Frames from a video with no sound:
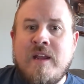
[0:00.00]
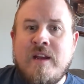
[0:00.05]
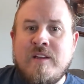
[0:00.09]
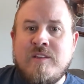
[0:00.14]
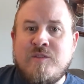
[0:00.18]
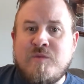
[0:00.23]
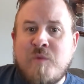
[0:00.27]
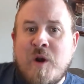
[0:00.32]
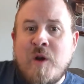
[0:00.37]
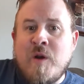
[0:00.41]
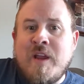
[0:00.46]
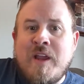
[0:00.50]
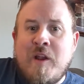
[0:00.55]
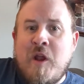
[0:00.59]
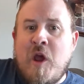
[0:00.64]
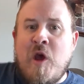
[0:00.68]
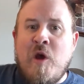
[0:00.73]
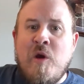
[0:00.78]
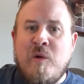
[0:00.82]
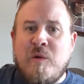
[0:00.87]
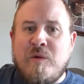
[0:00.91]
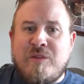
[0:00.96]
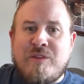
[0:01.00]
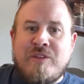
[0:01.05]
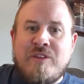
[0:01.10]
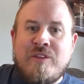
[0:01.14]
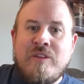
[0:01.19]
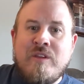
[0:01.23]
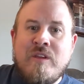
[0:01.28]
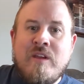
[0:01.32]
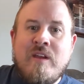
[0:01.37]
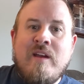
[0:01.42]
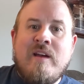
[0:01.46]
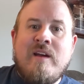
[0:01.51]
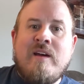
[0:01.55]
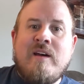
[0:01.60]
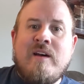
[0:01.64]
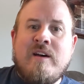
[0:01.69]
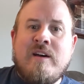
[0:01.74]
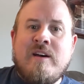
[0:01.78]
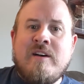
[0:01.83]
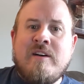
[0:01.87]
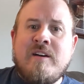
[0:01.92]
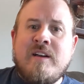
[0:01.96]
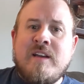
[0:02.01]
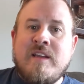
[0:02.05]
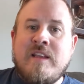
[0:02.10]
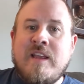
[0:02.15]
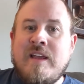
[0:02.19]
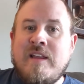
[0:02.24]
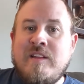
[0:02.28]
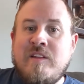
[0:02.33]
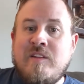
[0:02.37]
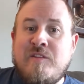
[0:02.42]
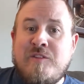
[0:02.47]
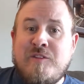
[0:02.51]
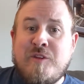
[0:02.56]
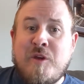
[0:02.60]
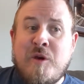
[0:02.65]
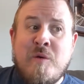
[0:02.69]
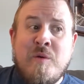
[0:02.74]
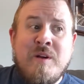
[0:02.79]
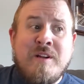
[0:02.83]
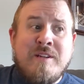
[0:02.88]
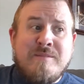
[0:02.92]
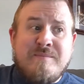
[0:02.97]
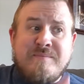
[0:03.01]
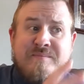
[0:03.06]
Swearing an oath. And so